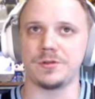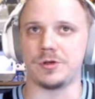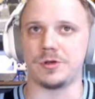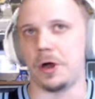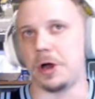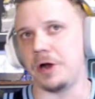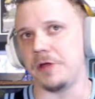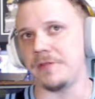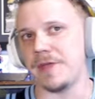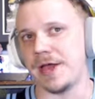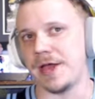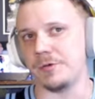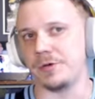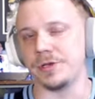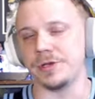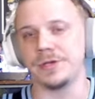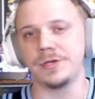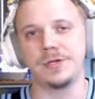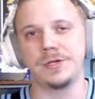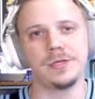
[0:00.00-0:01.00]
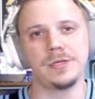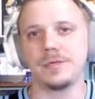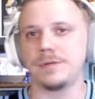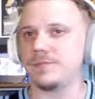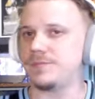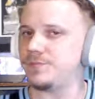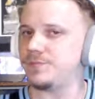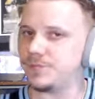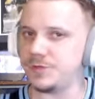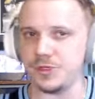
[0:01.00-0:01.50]
call on that one.
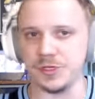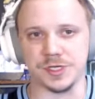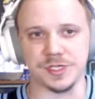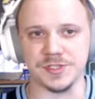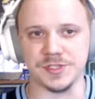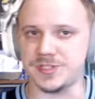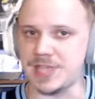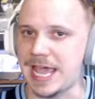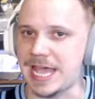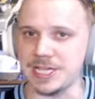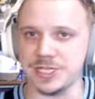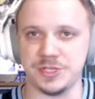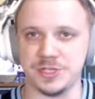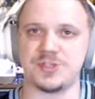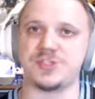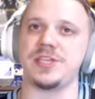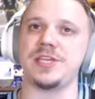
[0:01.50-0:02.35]
You can as you